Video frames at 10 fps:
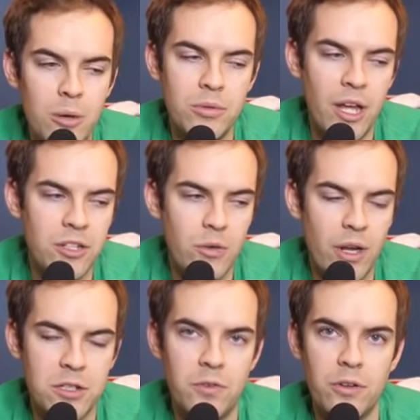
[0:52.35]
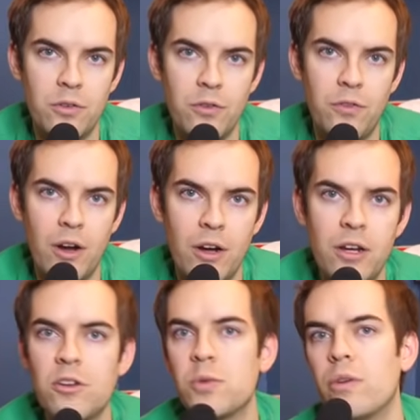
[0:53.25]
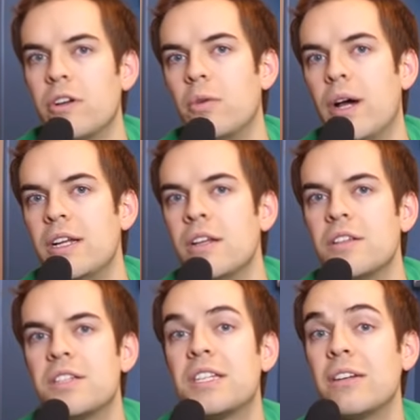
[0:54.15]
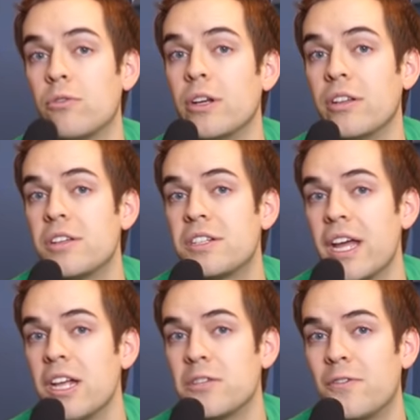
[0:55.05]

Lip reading: I'm glad you asked, Foot of a Ferret. Here's what Rewind really stands